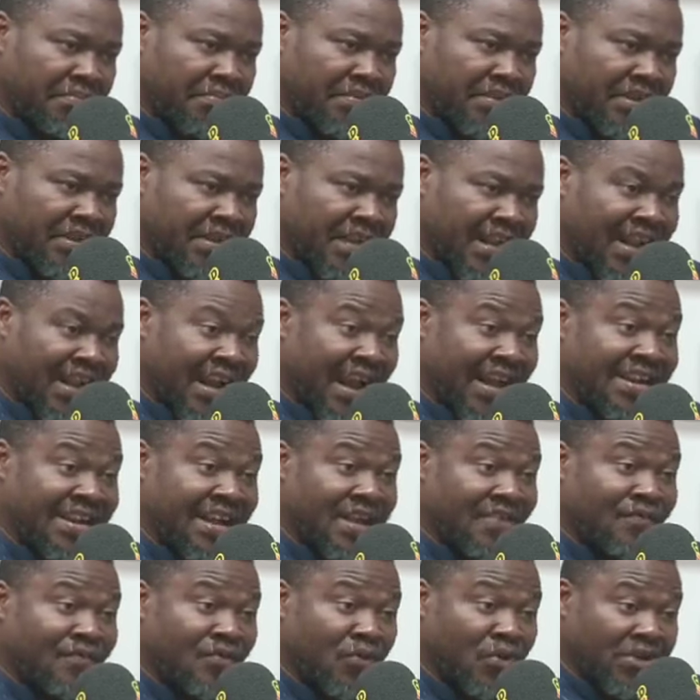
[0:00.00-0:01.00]
the
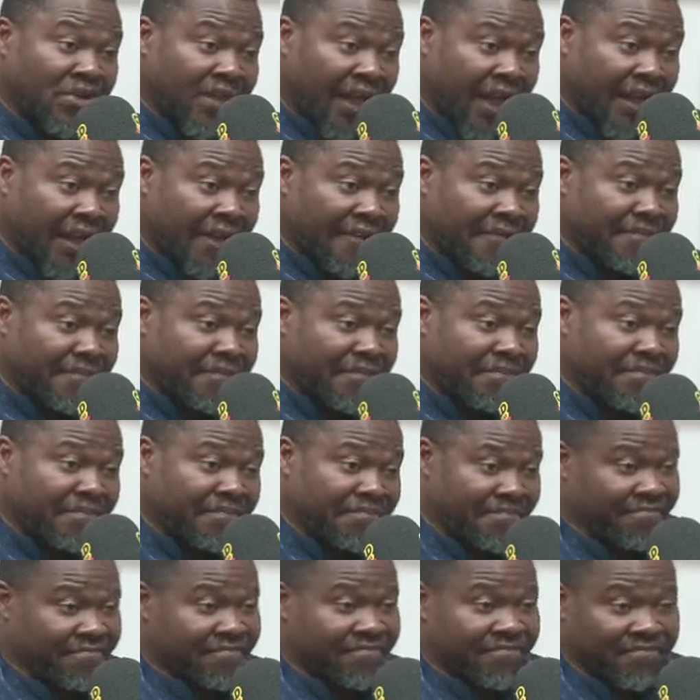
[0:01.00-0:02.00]
Ghanaian voter,
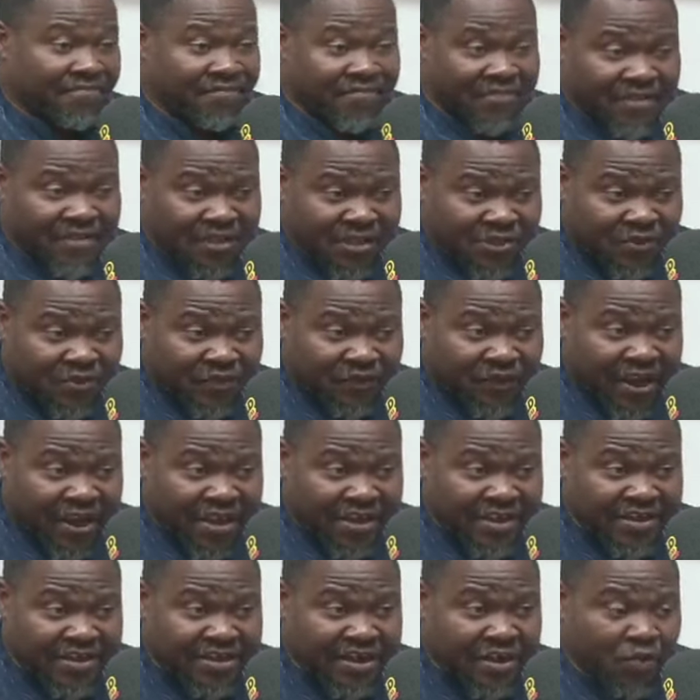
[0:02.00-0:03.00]

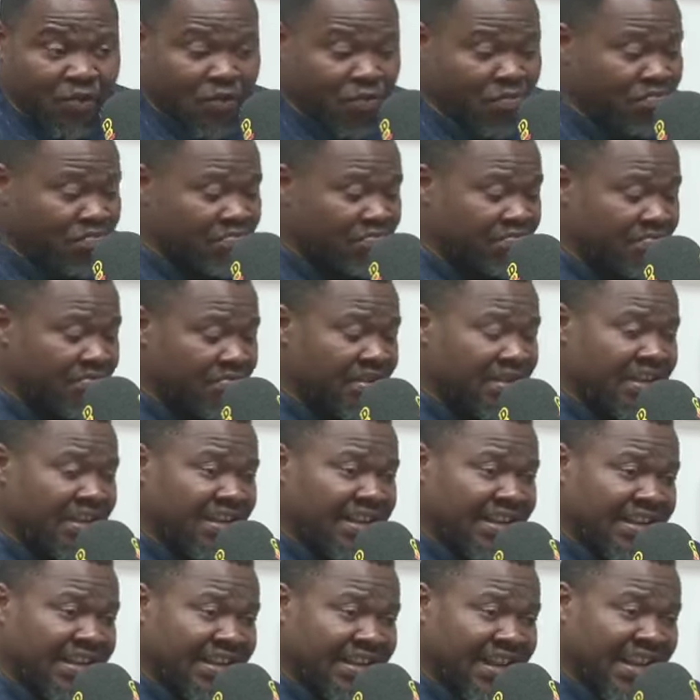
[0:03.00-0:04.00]
Sufani Diawum.
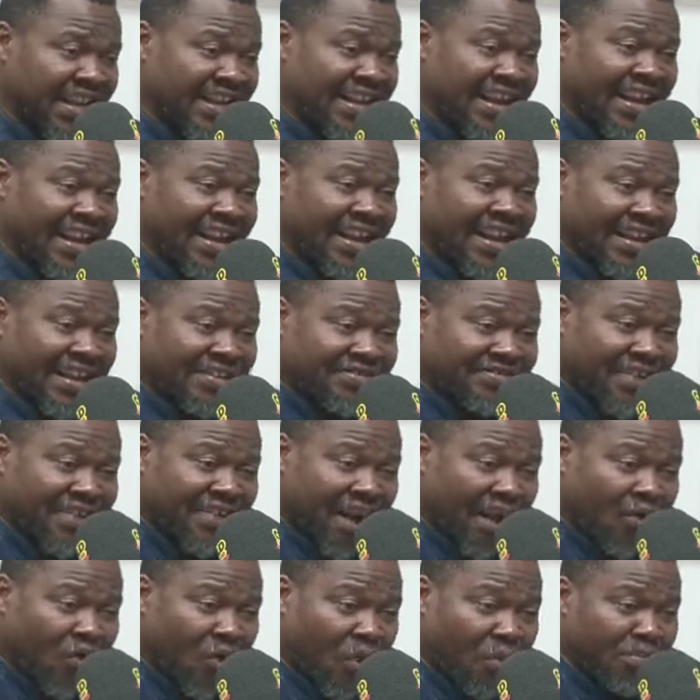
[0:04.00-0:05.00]
Then the Electoral
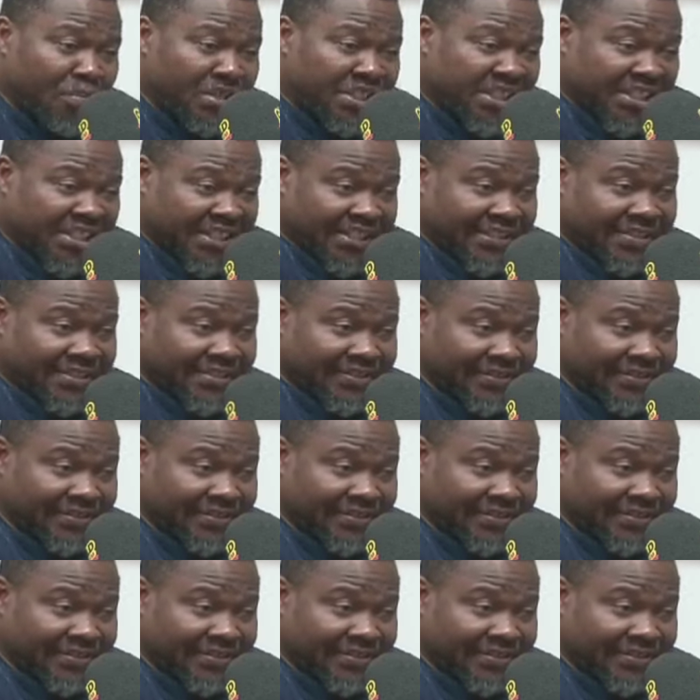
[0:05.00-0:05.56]
Commission,